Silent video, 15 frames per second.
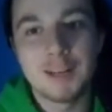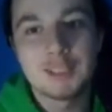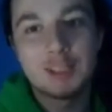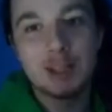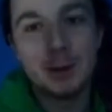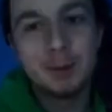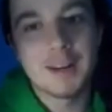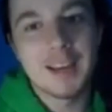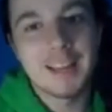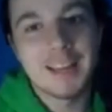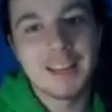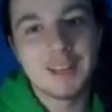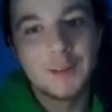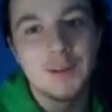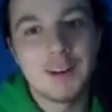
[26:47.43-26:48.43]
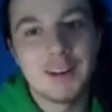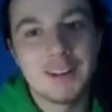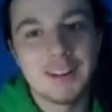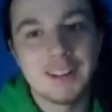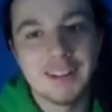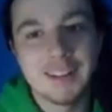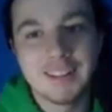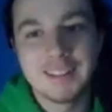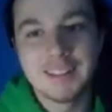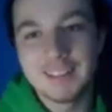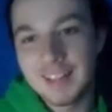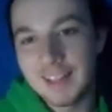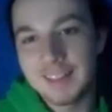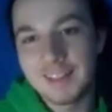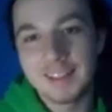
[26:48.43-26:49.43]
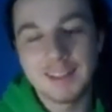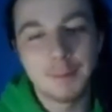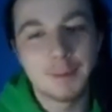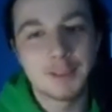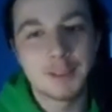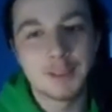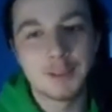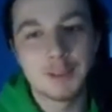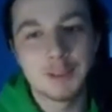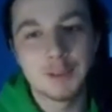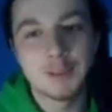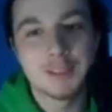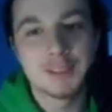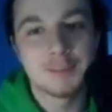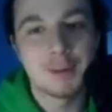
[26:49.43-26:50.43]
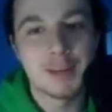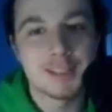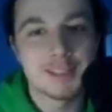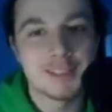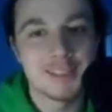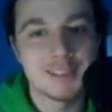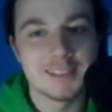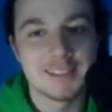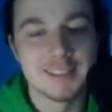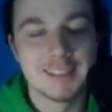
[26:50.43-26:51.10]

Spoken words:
show when I had you on. I think episode 2 this past season.